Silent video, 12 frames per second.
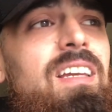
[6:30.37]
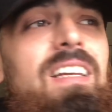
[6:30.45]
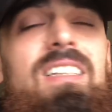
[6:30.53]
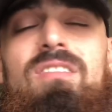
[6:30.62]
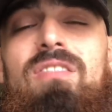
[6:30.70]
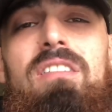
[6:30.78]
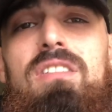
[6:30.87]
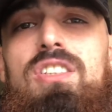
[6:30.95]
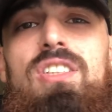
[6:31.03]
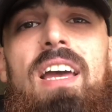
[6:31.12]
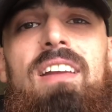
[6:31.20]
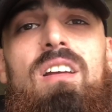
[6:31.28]
it's very
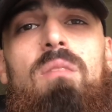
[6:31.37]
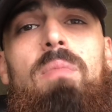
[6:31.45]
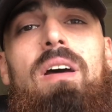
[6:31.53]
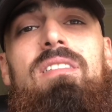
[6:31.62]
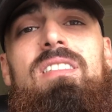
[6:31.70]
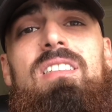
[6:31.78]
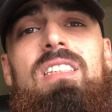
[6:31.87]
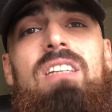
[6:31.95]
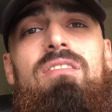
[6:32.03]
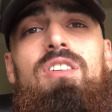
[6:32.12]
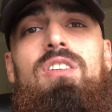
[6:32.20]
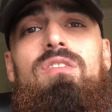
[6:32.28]
shy in comparison.
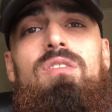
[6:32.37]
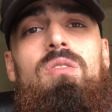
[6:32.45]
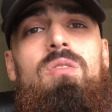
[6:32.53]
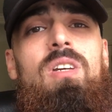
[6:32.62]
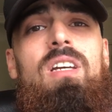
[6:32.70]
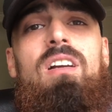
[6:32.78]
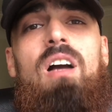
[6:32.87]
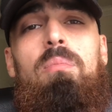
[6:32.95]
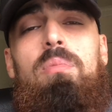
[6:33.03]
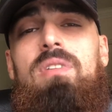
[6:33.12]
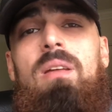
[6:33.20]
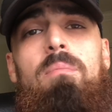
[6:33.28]
Even if you
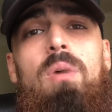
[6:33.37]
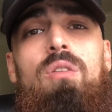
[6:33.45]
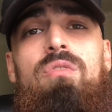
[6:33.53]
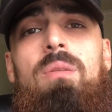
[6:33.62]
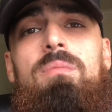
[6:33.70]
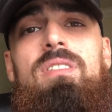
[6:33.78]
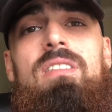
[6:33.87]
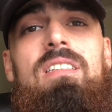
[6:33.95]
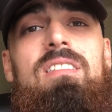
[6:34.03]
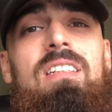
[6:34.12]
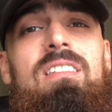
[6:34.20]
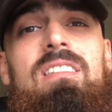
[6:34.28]
couple them both up
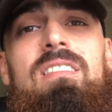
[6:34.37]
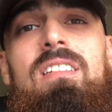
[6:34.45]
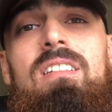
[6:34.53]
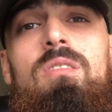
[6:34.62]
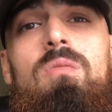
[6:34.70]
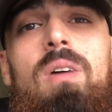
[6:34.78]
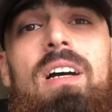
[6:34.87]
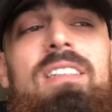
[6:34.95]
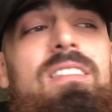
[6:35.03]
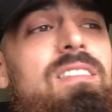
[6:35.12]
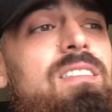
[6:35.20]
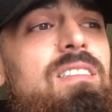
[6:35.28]

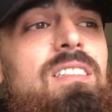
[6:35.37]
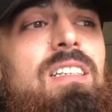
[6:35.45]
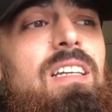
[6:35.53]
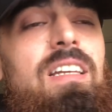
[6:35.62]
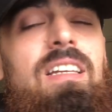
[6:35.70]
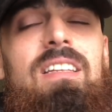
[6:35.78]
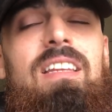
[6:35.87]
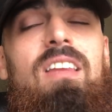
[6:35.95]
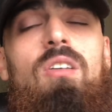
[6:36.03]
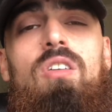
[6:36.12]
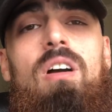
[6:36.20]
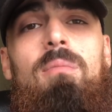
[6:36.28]
statistical-wise, they
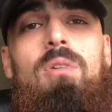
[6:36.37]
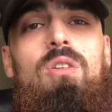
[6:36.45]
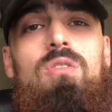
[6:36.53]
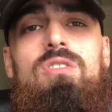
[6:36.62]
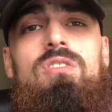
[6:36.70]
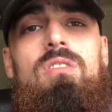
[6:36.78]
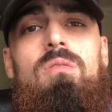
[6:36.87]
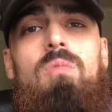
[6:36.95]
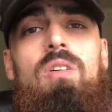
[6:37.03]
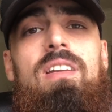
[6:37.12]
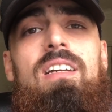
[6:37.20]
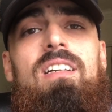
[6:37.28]
don't come close to
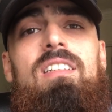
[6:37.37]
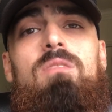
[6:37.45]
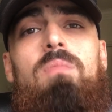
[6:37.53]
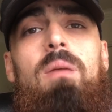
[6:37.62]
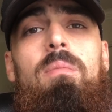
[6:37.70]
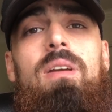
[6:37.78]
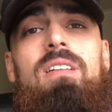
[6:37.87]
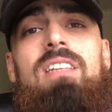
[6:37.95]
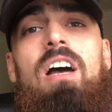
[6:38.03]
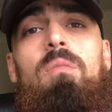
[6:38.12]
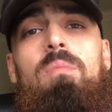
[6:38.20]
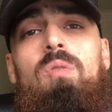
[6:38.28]
what Nicolas Pepe's
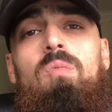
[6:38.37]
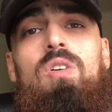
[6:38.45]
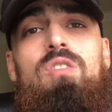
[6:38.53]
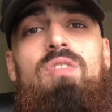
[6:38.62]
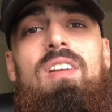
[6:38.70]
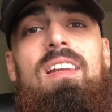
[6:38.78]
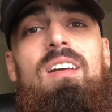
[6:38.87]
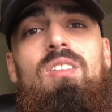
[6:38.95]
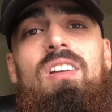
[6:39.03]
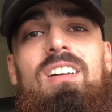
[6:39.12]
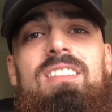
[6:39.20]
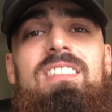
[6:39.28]
output was for Lille
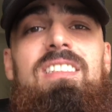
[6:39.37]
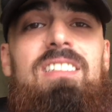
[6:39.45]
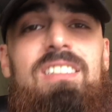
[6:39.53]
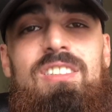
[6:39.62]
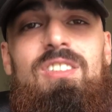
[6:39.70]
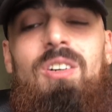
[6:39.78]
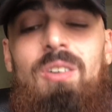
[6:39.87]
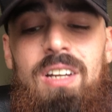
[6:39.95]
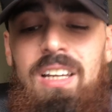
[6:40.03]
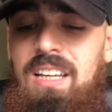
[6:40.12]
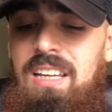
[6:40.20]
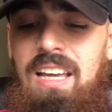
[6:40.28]
last season. So
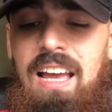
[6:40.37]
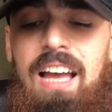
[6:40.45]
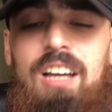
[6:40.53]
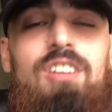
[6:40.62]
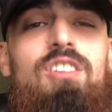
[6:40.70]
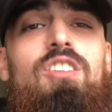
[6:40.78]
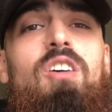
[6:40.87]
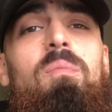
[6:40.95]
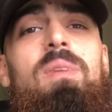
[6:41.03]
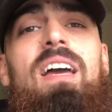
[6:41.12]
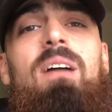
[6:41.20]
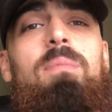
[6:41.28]
how can you not
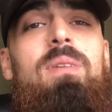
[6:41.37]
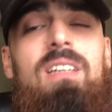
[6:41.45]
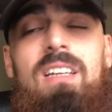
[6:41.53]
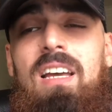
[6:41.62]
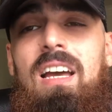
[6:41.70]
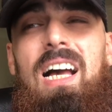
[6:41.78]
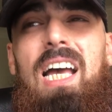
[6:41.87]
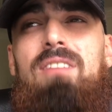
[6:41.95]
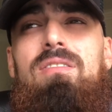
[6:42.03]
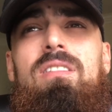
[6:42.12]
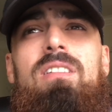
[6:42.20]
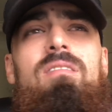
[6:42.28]
be happy? I
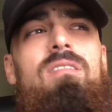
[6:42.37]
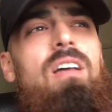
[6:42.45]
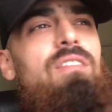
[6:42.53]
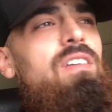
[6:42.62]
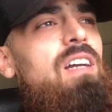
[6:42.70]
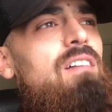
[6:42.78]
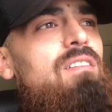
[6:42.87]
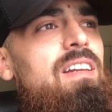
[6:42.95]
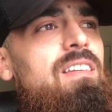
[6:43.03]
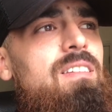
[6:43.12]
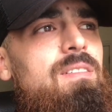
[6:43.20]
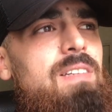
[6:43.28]
think I
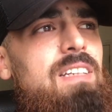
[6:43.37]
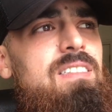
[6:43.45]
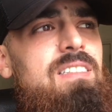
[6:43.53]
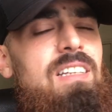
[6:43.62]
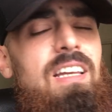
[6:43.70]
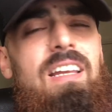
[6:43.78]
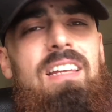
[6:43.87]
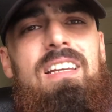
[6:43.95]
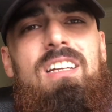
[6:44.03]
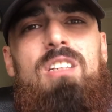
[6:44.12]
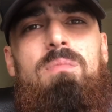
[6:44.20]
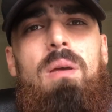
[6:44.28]
read yesterday that
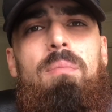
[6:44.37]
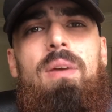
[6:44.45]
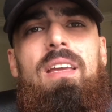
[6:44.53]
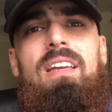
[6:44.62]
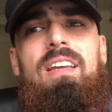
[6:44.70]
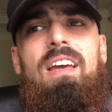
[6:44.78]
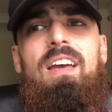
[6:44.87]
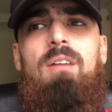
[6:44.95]
Nicolas Pepe